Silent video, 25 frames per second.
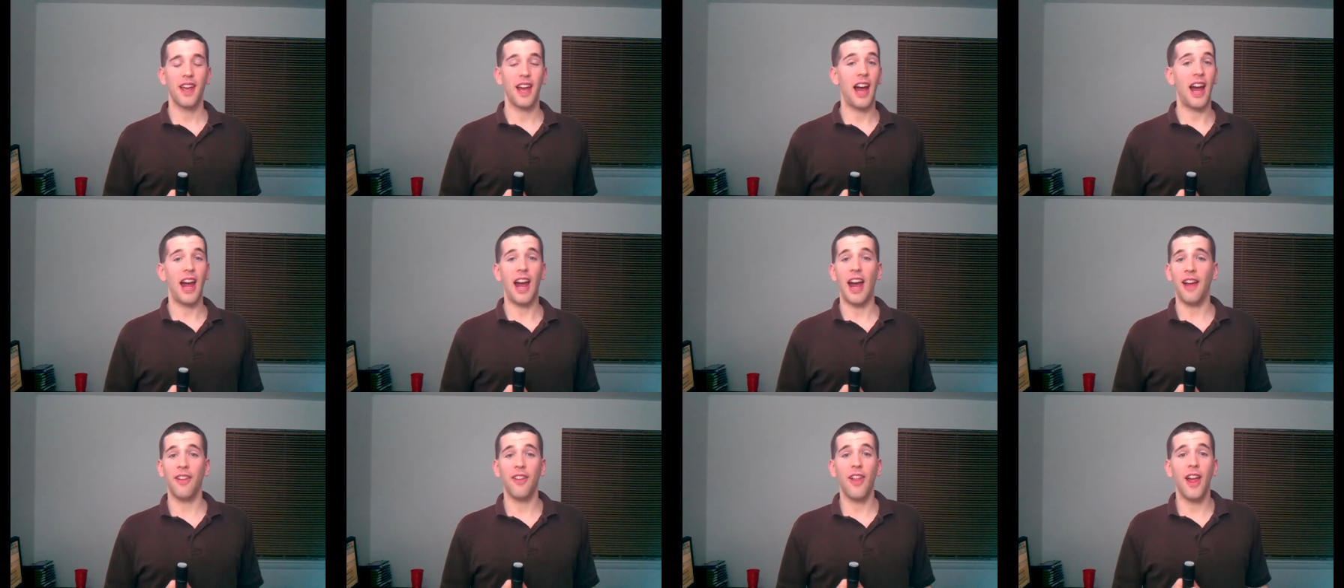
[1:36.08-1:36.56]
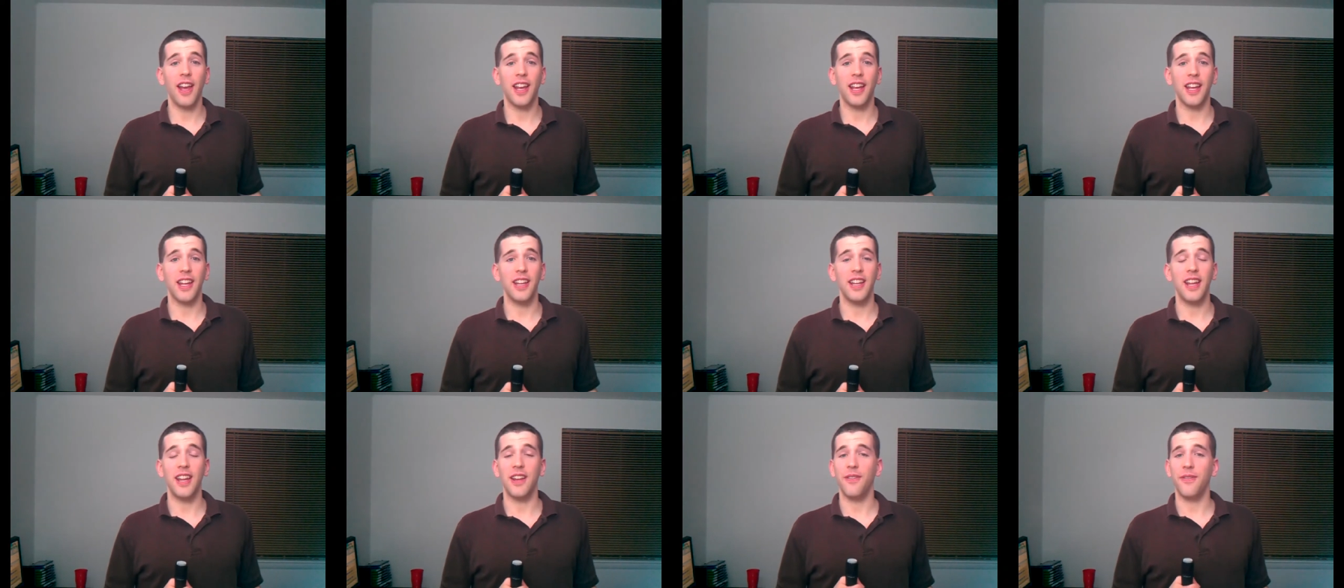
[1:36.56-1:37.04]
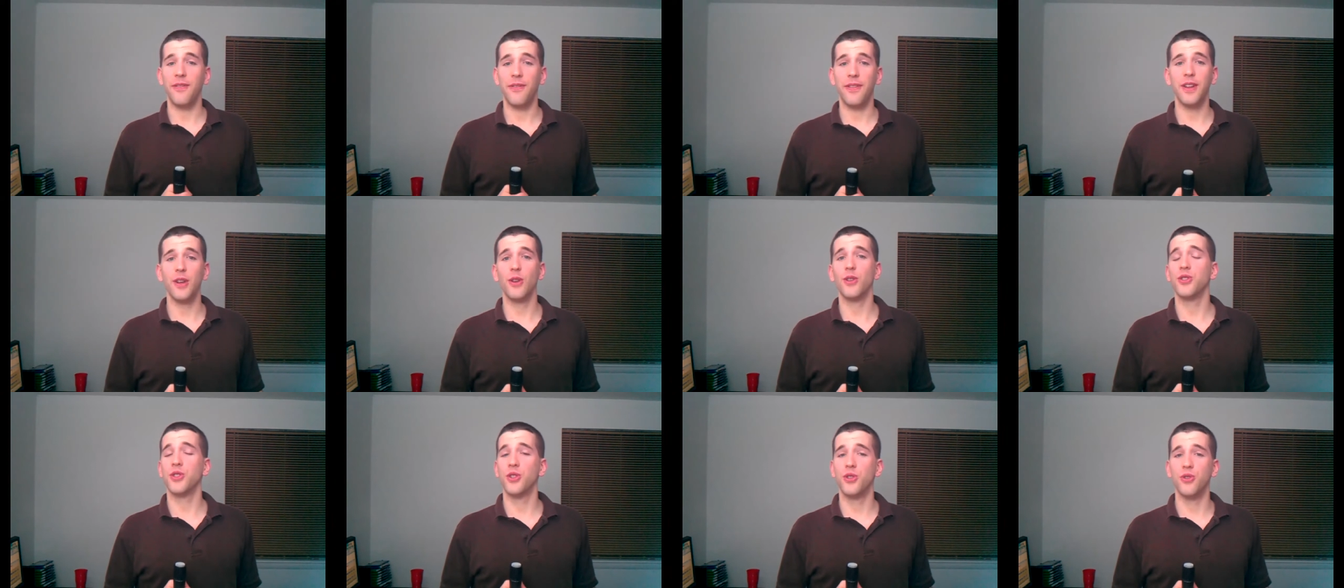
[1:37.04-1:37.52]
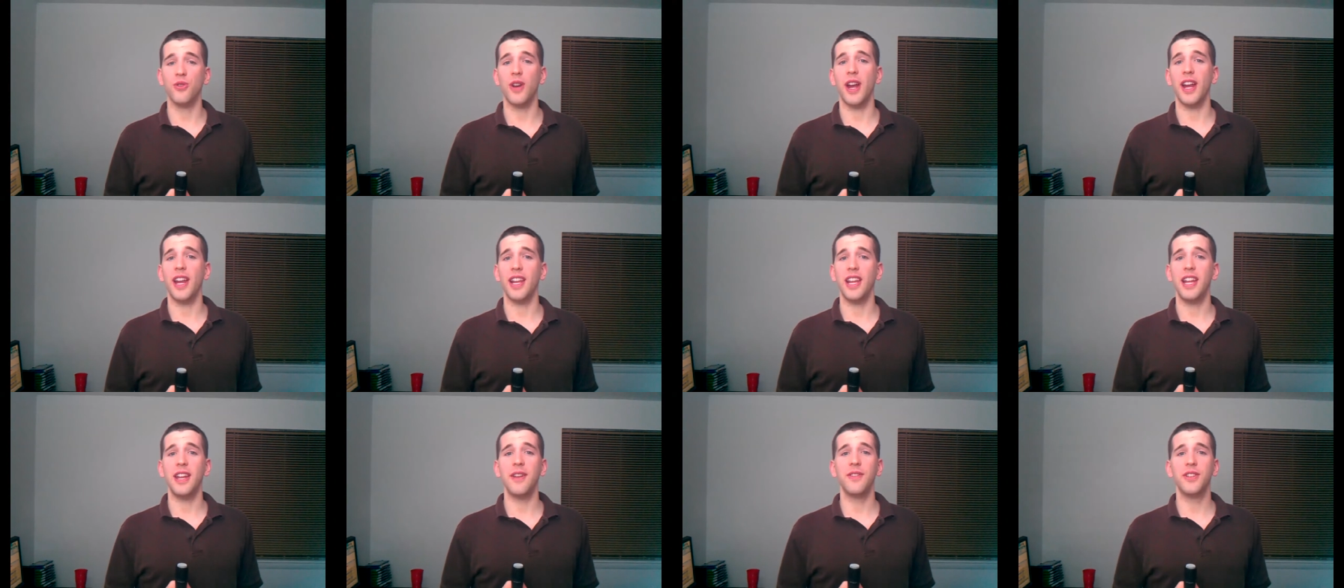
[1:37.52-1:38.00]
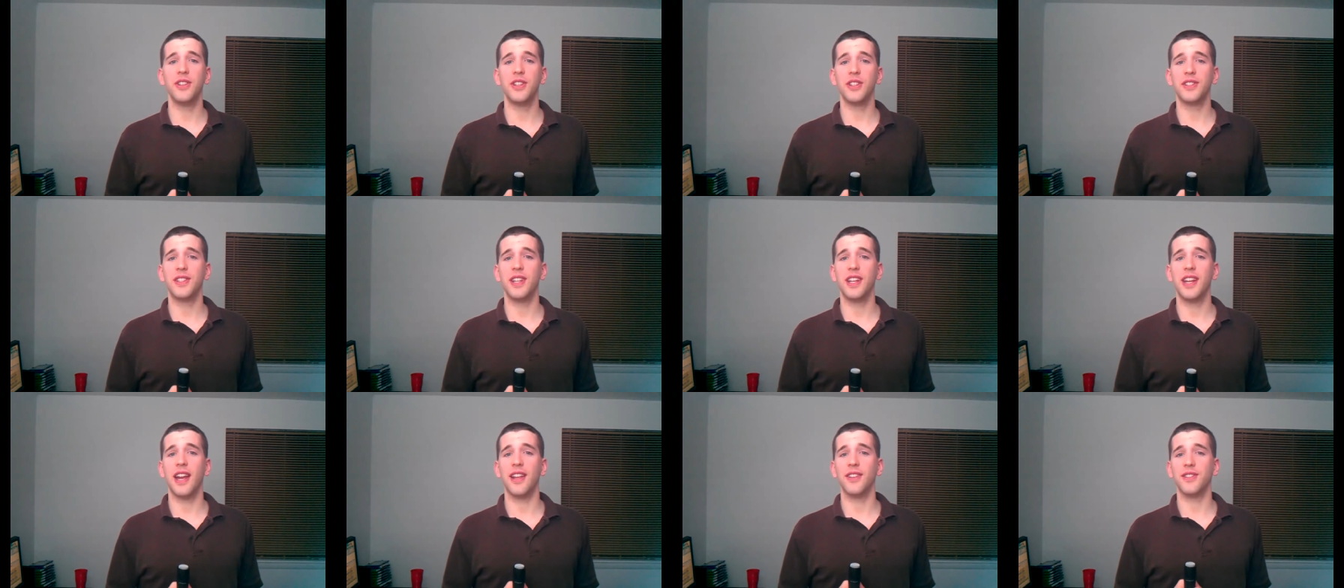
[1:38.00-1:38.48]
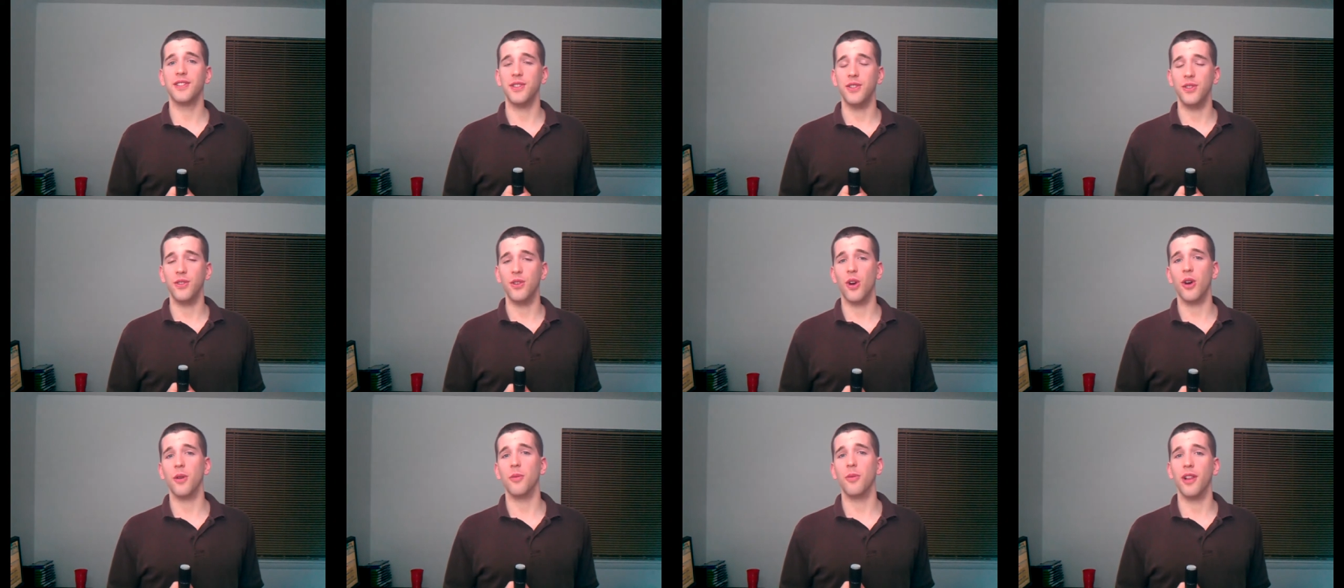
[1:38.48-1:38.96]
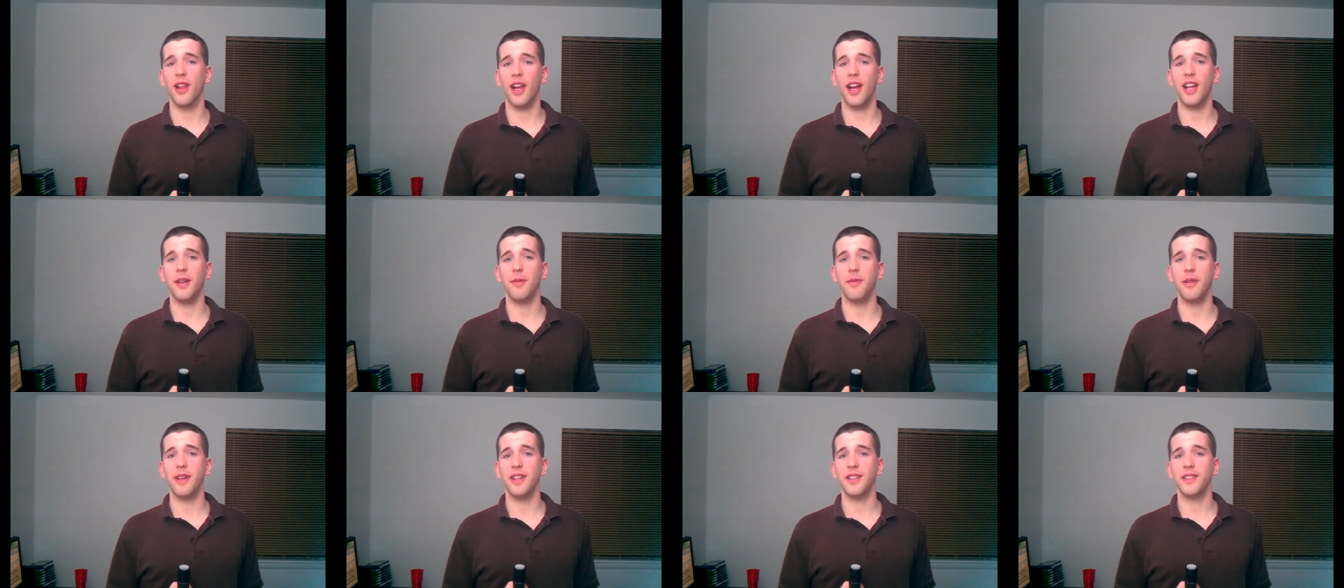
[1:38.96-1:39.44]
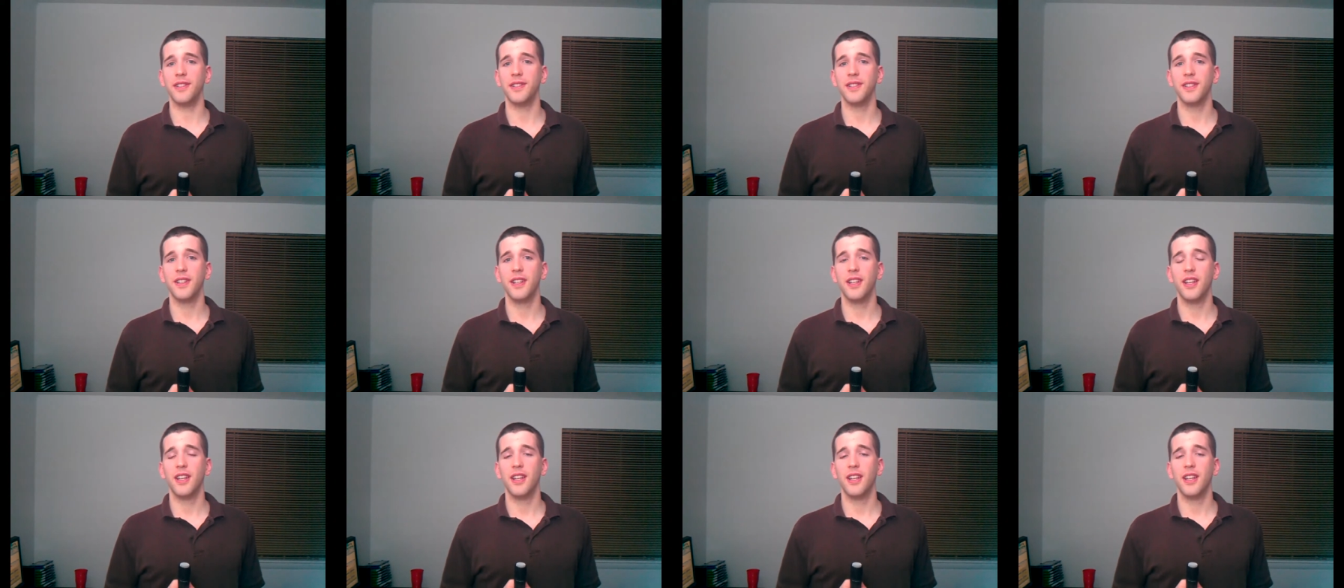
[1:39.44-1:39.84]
I like it. It feels great, even just against normal enemies.